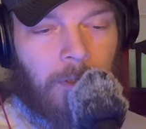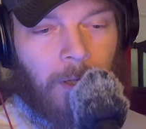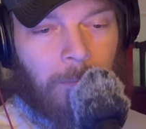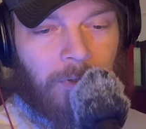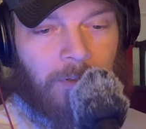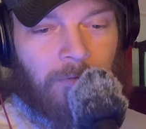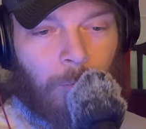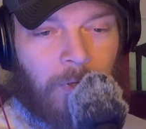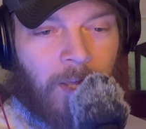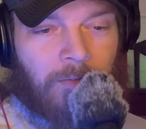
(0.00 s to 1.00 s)
I believe that
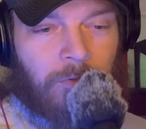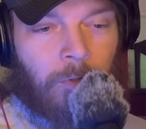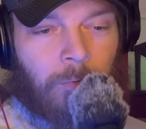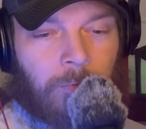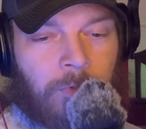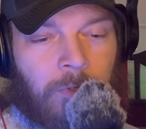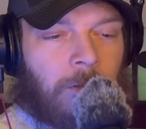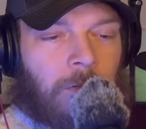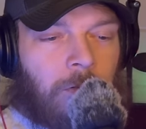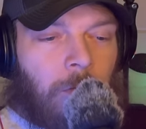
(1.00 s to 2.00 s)
we have souls.
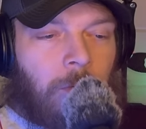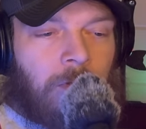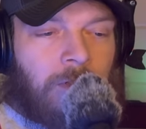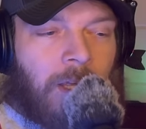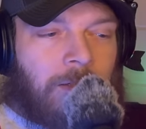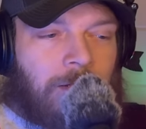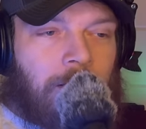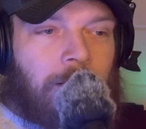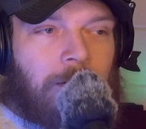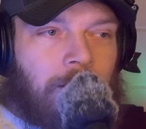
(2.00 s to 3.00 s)
So in that
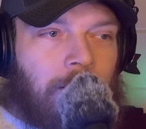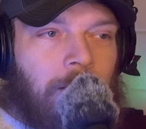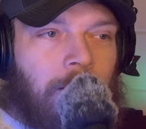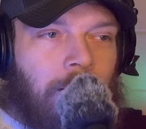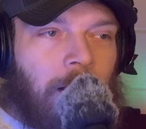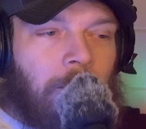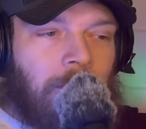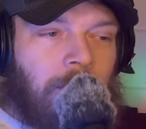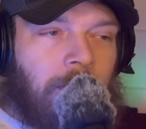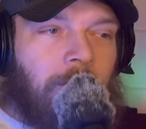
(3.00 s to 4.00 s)
sense, I
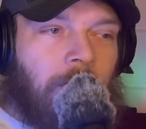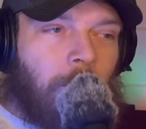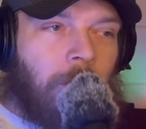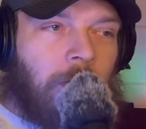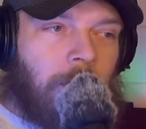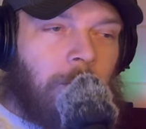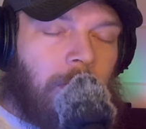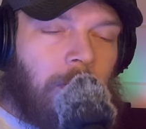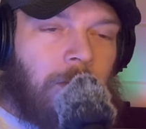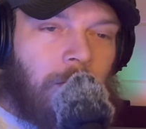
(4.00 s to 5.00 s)
believe that we could
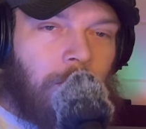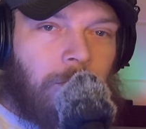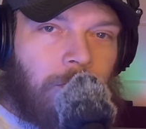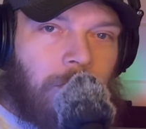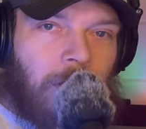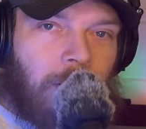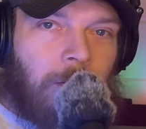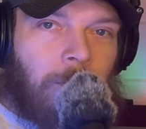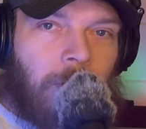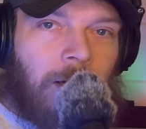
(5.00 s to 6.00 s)
be souls in
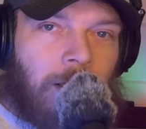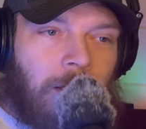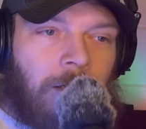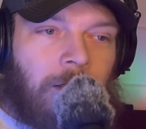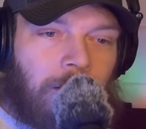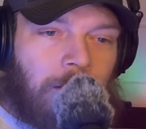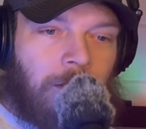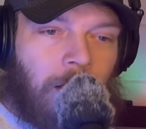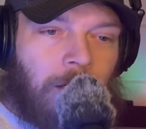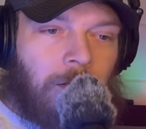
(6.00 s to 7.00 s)
a body
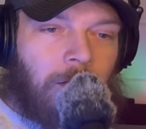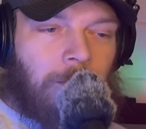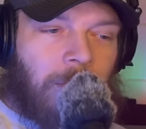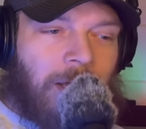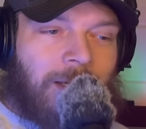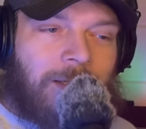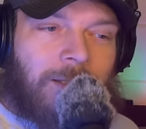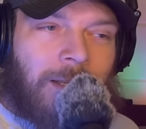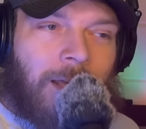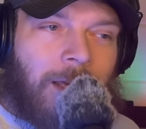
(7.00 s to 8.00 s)
container.
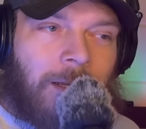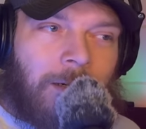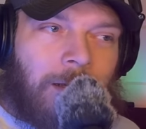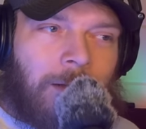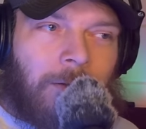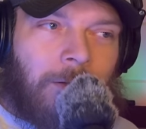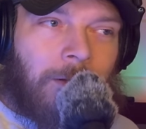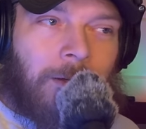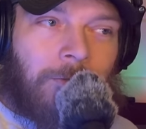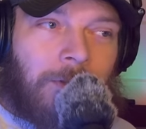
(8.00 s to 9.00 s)
Past that,
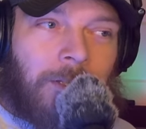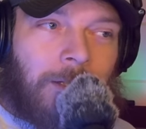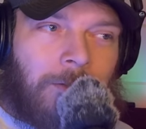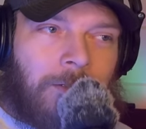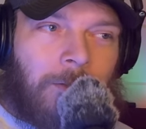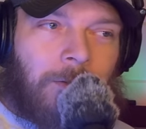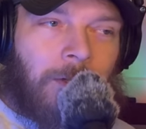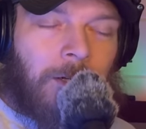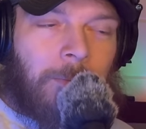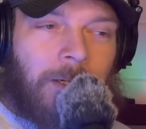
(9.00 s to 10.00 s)
all everything else they were
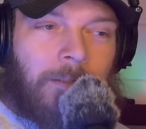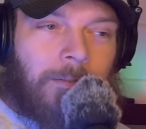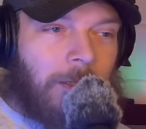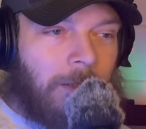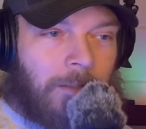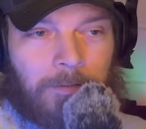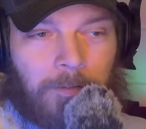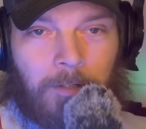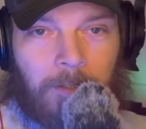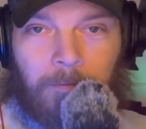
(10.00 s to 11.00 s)
talking about, they
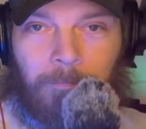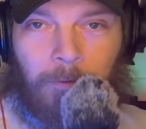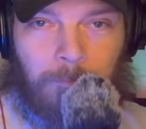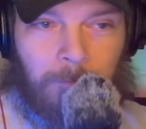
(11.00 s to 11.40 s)
started to confuse